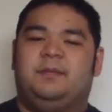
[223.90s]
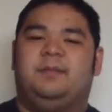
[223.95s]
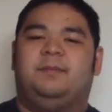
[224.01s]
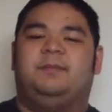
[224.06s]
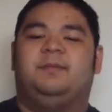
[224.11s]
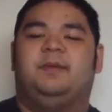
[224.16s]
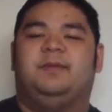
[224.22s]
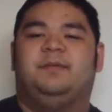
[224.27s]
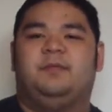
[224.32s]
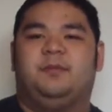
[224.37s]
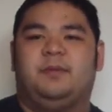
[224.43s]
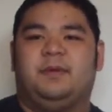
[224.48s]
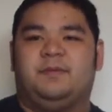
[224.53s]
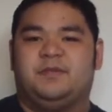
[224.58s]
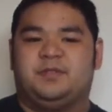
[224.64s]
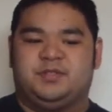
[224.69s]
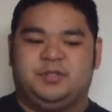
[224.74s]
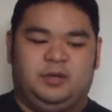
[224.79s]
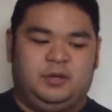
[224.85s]
been for me
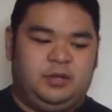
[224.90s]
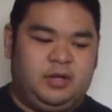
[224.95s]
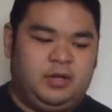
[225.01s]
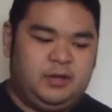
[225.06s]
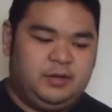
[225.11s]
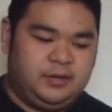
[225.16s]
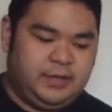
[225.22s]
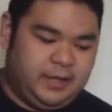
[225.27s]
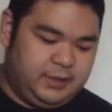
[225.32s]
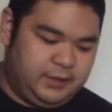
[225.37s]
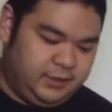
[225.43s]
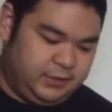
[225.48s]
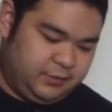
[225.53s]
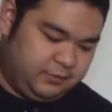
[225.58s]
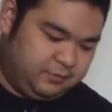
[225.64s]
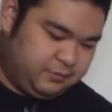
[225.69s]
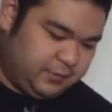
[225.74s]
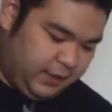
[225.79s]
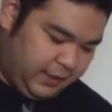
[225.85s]
for so long, that,
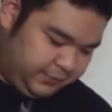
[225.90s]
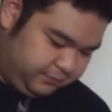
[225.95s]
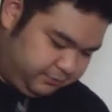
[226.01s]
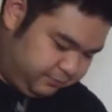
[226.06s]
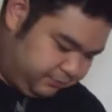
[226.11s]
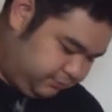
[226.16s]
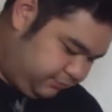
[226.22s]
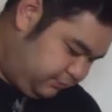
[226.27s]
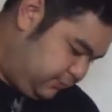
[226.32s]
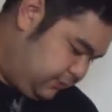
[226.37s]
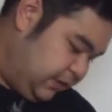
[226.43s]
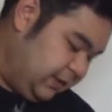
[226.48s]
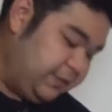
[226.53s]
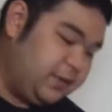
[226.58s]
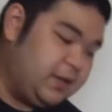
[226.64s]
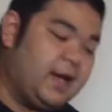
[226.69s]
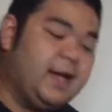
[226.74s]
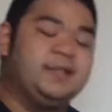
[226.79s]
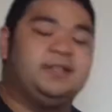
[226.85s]
I give
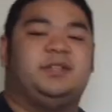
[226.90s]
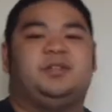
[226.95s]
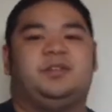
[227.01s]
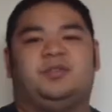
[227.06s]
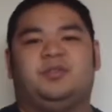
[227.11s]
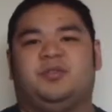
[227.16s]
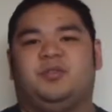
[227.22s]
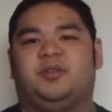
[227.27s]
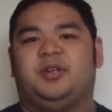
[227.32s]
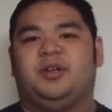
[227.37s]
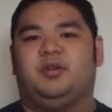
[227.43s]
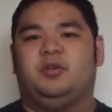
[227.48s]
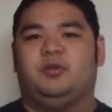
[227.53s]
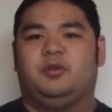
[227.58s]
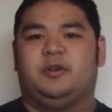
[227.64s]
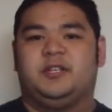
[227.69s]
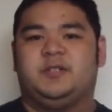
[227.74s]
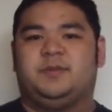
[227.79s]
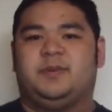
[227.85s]
you guys a tutorial
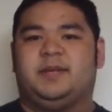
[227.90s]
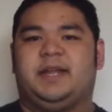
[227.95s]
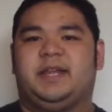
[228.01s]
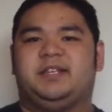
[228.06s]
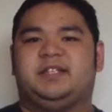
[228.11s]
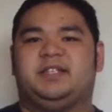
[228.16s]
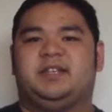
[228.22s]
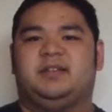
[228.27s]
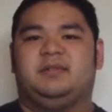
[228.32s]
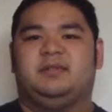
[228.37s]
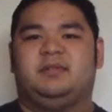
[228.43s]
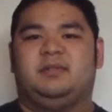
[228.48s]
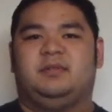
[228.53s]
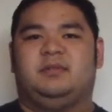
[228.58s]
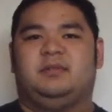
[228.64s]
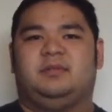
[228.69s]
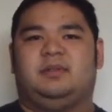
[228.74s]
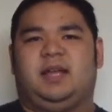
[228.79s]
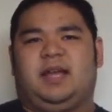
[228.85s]
or explanation.
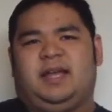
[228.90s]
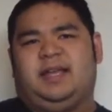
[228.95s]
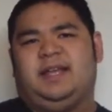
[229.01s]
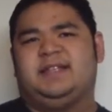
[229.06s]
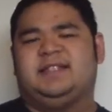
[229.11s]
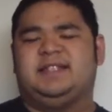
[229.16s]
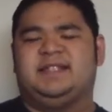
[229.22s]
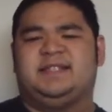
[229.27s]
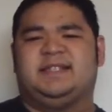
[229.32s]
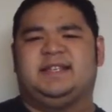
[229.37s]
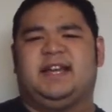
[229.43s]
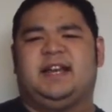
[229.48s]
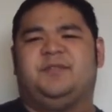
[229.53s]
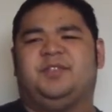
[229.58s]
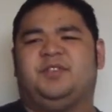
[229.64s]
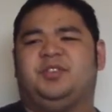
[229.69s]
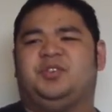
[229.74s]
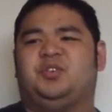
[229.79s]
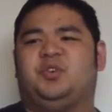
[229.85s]
I guess this is kind of
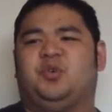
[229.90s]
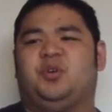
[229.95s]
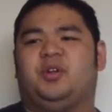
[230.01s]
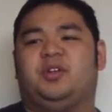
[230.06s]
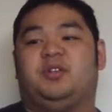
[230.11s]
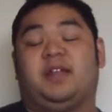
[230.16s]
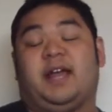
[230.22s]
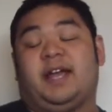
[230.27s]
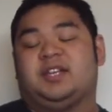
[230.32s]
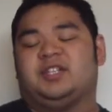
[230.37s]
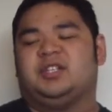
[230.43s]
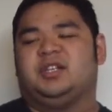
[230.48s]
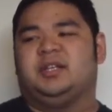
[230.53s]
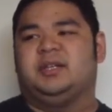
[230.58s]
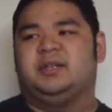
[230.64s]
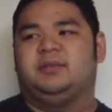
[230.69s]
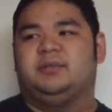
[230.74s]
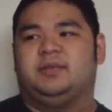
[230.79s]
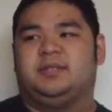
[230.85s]
a tutorial,
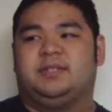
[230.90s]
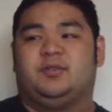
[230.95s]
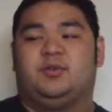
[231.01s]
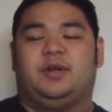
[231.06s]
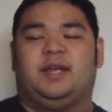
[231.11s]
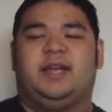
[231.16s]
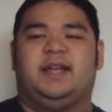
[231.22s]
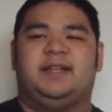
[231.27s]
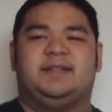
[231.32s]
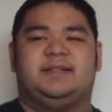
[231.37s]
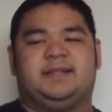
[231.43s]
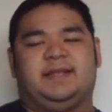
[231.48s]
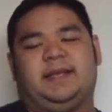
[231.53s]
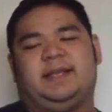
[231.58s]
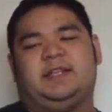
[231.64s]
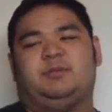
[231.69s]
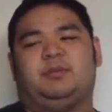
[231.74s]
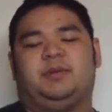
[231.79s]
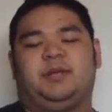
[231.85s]
actually, and
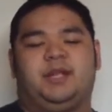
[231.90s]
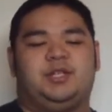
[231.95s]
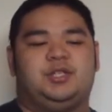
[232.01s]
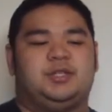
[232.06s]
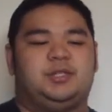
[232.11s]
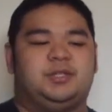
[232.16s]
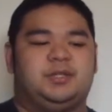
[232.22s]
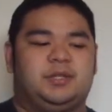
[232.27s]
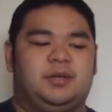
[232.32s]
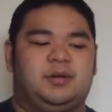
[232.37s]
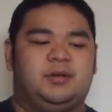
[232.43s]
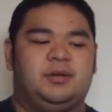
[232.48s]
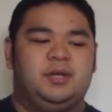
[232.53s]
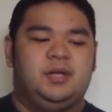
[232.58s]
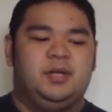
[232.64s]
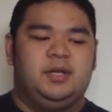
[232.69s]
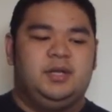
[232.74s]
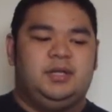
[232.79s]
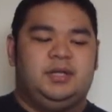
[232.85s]
explanation, so,
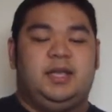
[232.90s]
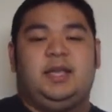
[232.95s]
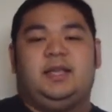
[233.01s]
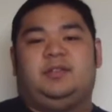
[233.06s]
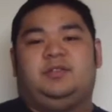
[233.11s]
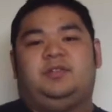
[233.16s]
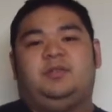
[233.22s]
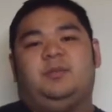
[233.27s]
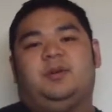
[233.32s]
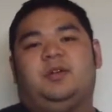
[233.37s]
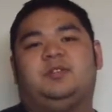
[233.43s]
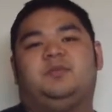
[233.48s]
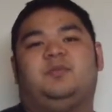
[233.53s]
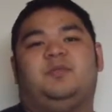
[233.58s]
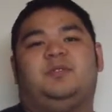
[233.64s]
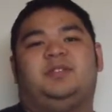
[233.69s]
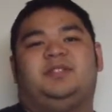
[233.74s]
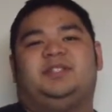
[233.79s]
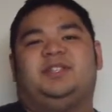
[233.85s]
yay, two birds with
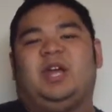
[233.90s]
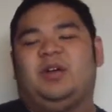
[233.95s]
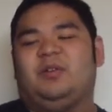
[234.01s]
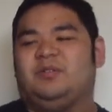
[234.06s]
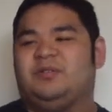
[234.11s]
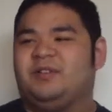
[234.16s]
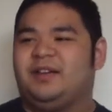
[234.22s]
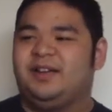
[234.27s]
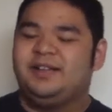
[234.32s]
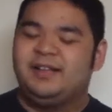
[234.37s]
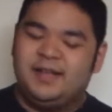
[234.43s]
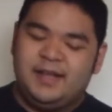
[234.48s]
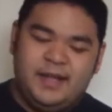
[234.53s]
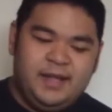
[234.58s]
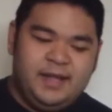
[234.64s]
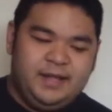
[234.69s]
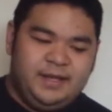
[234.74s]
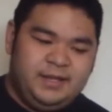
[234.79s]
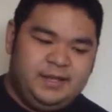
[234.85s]
one stone, right?
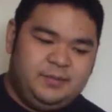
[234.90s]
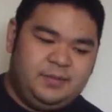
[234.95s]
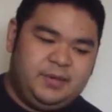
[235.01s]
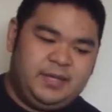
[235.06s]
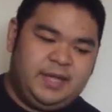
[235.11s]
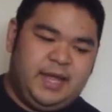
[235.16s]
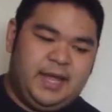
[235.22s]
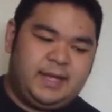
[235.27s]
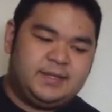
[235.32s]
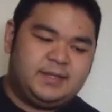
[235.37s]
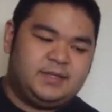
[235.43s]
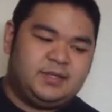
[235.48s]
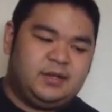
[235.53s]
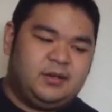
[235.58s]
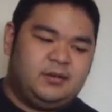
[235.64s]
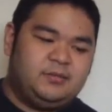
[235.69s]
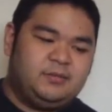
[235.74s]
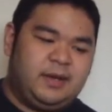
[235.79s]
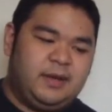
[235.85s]
But yeah,
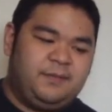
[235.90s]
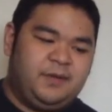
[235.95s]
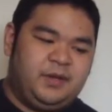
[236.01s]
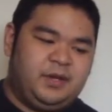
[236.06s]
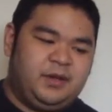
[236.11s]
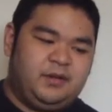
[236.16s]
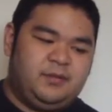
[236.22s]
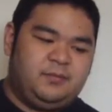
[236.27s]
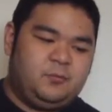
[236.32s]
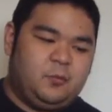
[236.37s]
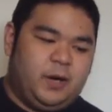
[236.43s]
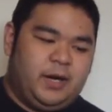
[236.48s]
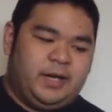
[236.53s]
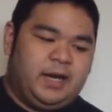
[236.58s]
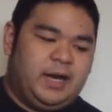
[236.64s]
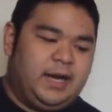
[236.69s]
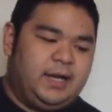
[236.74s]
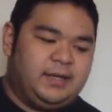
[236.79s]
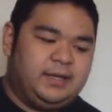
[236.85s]
so I figured, why
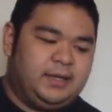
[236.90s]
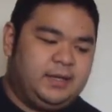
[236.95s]
not,